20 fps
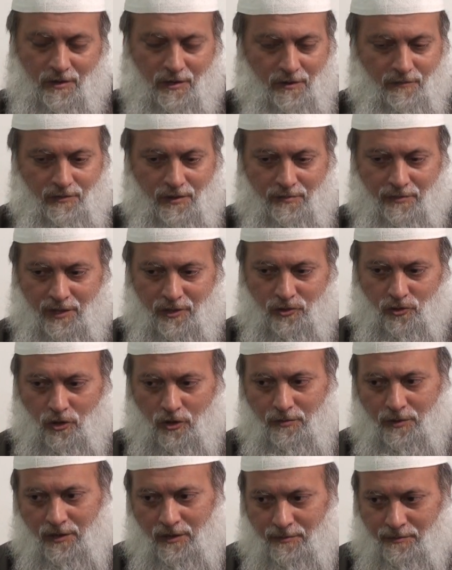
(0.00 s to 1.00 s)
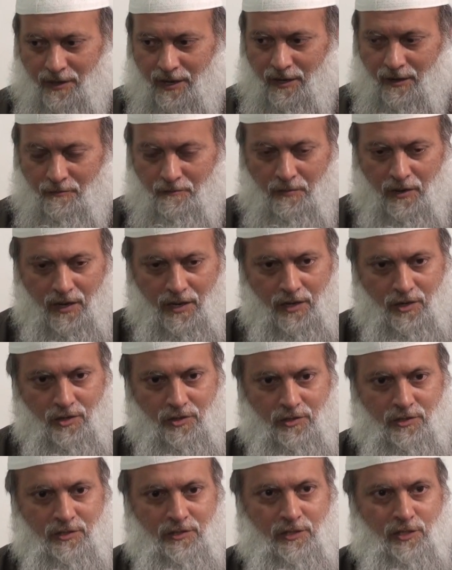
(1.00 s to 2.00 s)
give them exorbitant amount of money
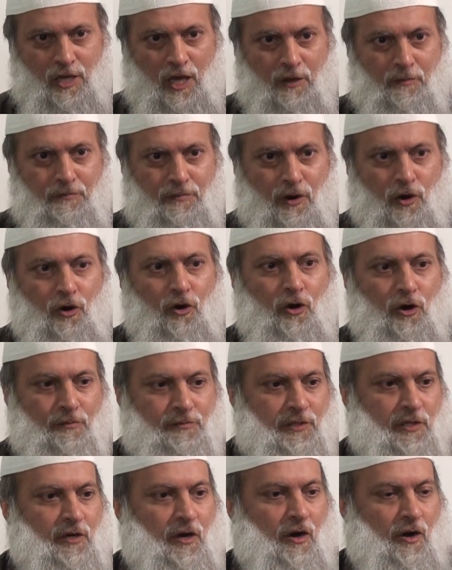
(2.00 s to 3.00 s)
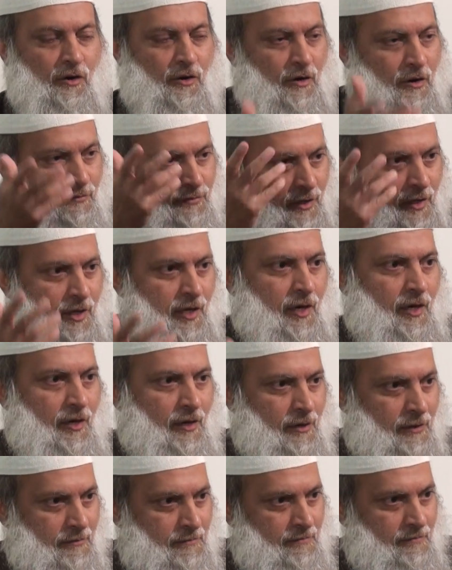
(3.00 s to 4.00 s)
to say poems in honor of the king,
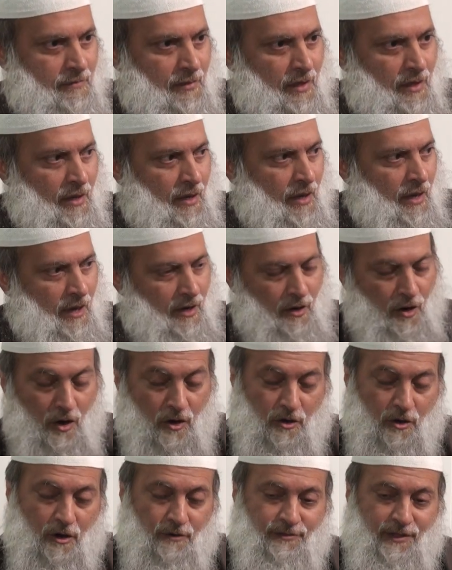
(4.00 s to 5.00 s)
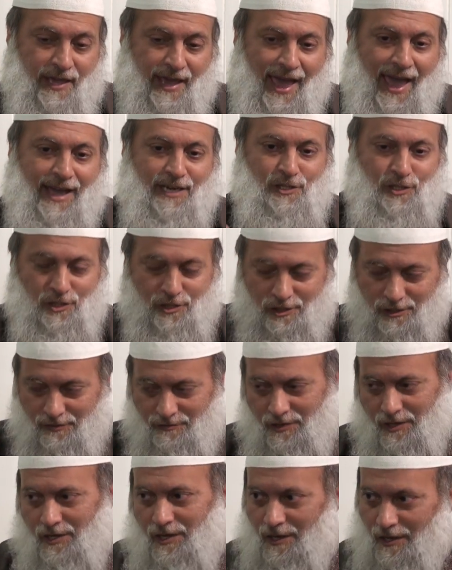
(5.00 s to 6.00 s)
in honor of the actions
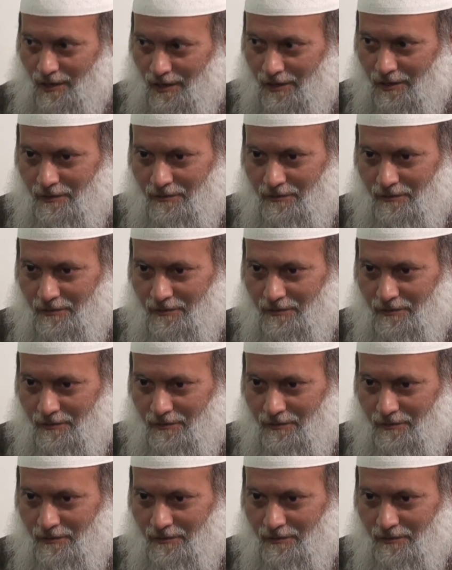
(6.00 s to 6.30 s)
of the king,